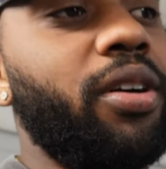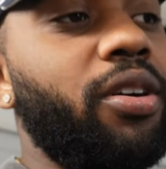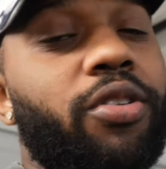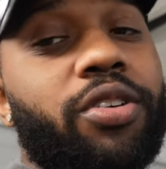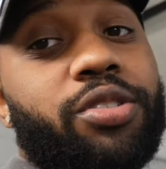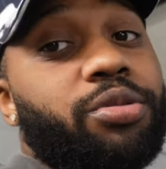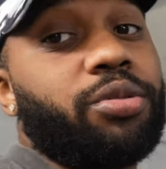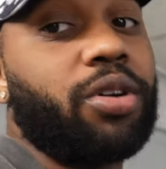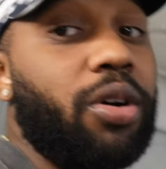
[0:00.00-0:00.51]
but or
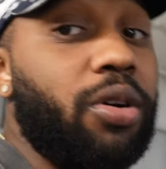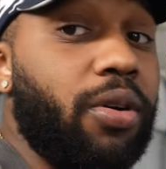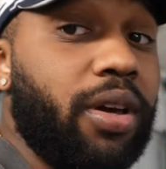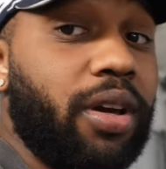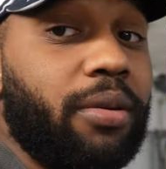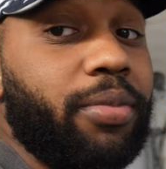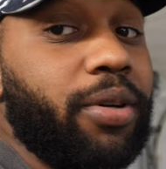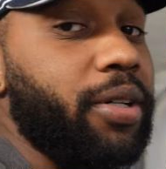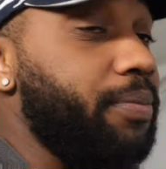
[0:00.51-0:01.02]
it's too cold
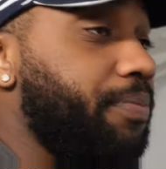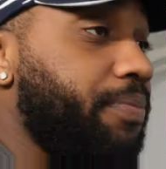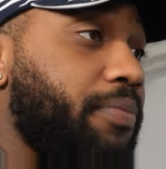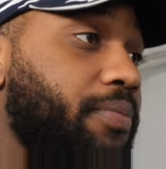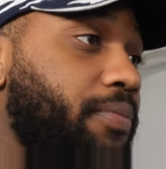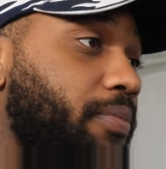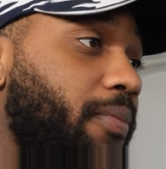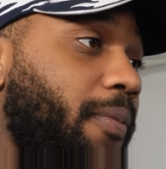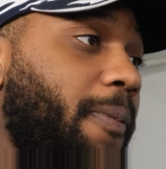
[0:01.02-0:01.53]
here.
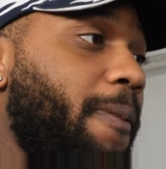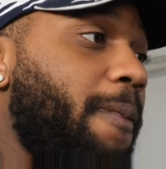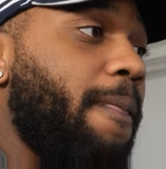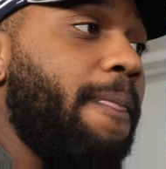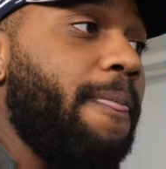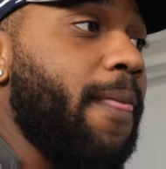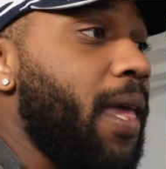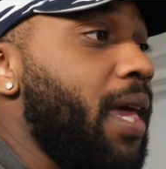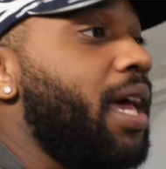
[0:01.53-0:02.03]

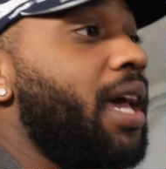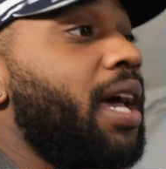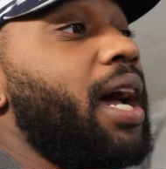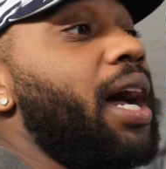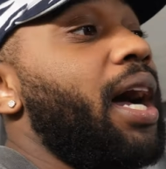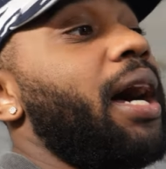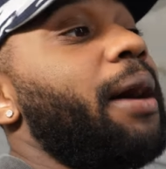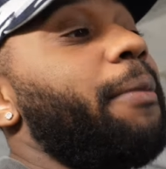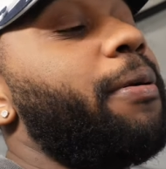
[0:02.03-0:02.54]
But
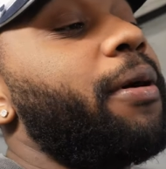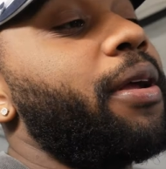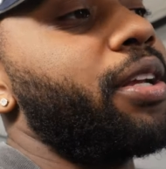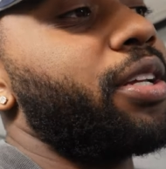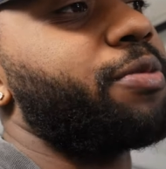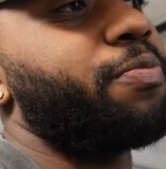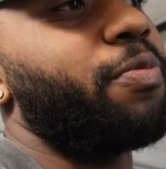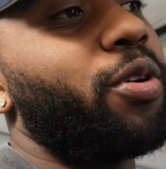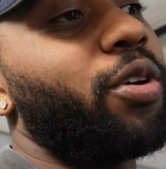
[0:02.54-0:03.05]
I put in
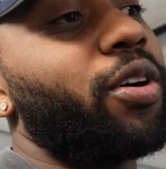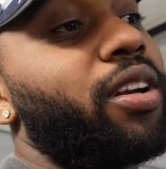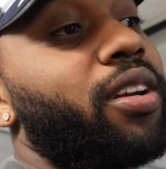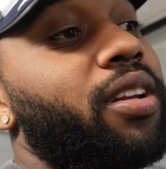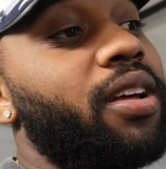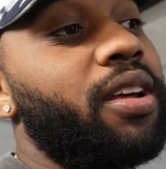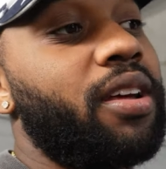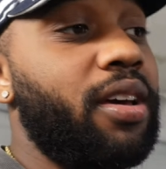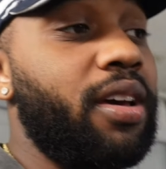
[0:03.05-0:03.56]

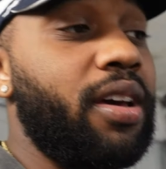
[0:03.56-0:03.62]
sport.